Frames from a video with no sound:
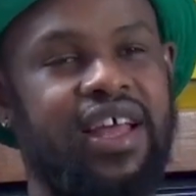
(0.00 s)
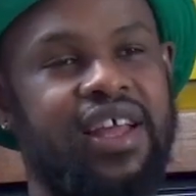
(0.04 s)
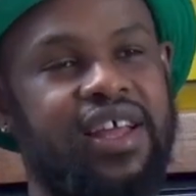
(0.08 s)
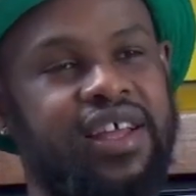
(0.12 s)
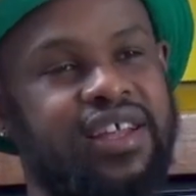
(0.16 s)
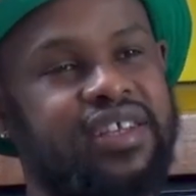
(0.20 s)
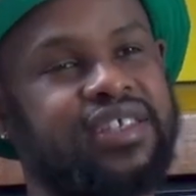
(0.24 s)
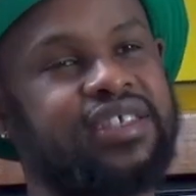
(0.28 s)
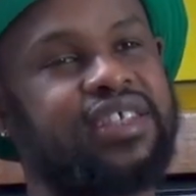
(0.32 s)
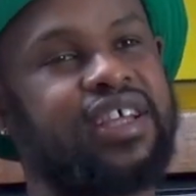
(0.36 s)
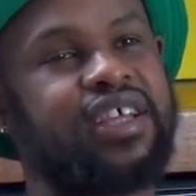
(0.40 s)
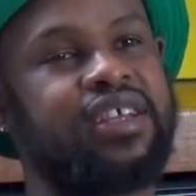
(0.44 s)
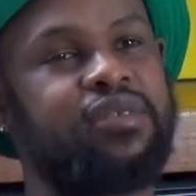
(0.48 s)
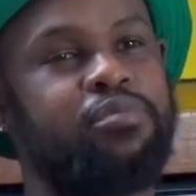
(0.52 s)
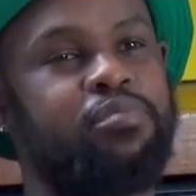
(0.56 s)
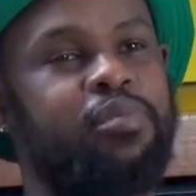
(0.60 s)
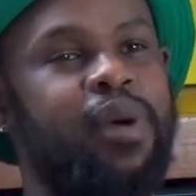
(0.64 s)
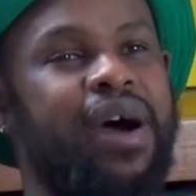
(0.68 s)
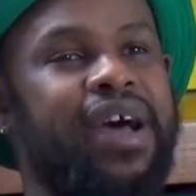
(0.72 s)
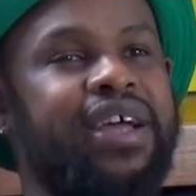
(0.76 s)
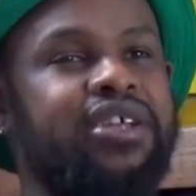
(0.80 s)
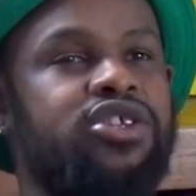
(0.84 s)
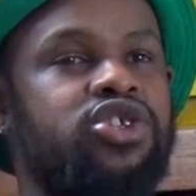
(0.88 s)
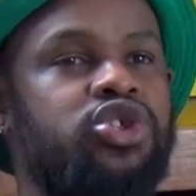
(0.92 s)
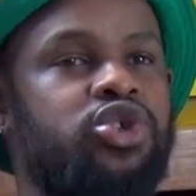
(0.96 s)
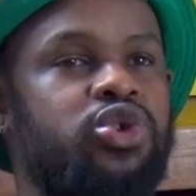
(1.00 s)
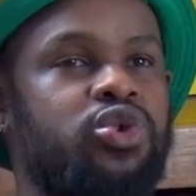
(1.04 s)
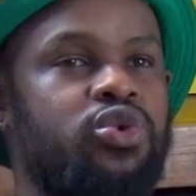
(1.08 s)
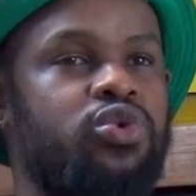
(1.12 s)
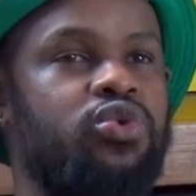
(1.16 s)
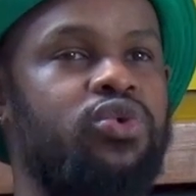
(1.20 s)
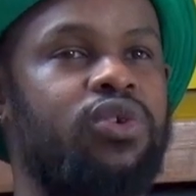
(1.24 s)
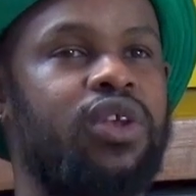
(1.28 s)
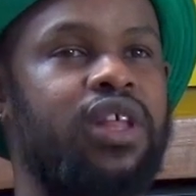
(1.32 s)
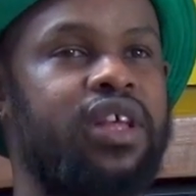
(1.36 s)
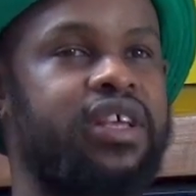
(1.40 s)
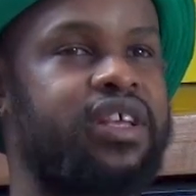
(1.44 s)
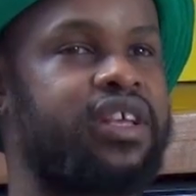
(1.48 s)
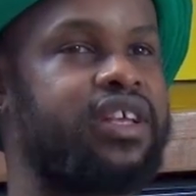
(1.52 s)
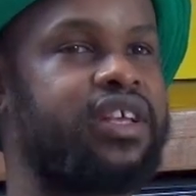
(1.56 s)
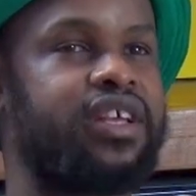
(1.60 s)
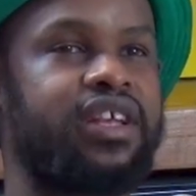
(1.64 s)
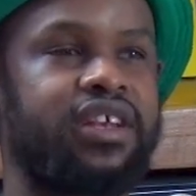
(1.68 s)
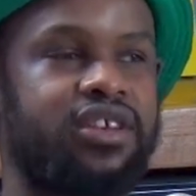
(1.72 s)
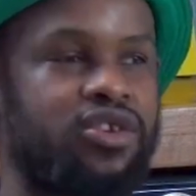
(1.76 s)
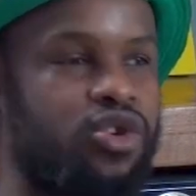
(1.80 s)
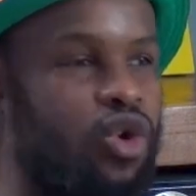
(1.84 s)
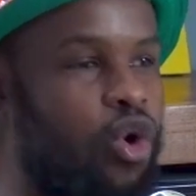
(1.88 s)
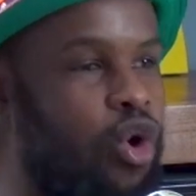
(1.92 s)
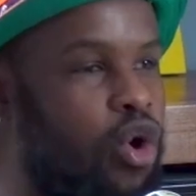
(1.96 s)
and it bites you, like
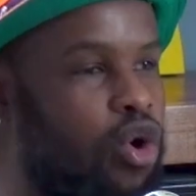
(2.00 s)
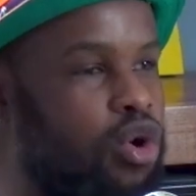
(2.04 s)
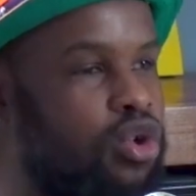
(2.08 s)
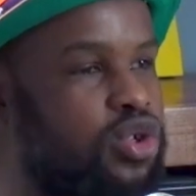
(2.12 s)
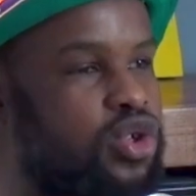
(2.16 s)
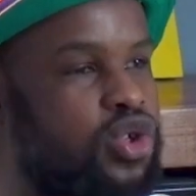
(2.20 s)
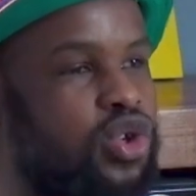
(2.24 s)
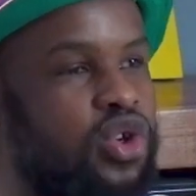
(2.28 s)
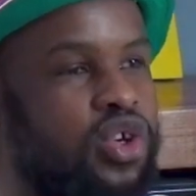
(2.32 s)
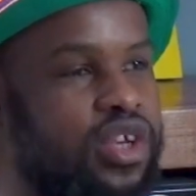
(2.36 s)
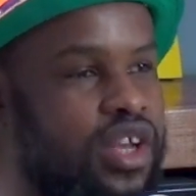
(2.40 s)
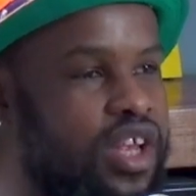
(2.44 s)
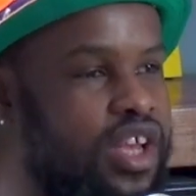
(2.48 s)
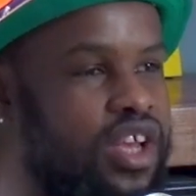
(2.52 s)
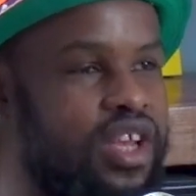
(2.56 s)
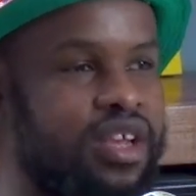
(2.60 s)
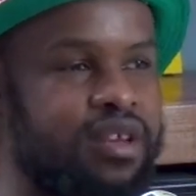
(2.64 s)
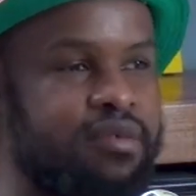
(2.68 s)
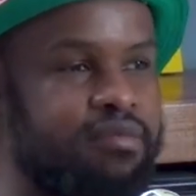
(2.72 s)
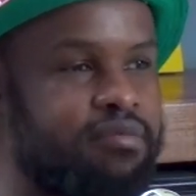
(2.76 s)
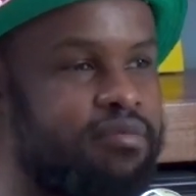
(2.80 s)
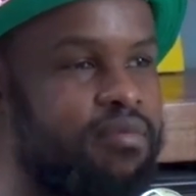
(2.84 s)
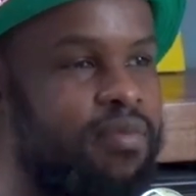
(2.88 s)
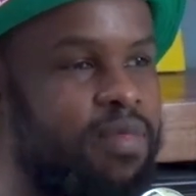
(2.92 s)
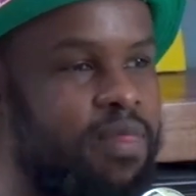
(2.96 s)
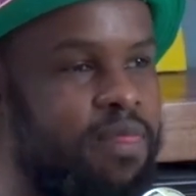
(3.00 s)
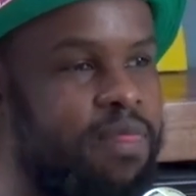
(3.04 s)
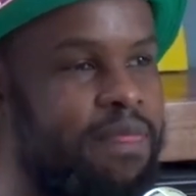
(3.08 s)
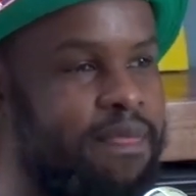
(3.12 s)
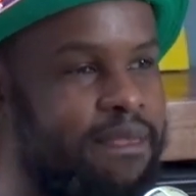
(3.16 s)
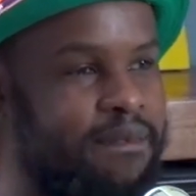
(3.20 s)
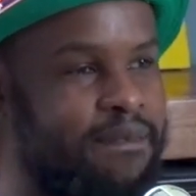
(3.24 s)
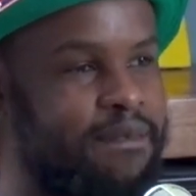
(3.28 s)
it calls your name.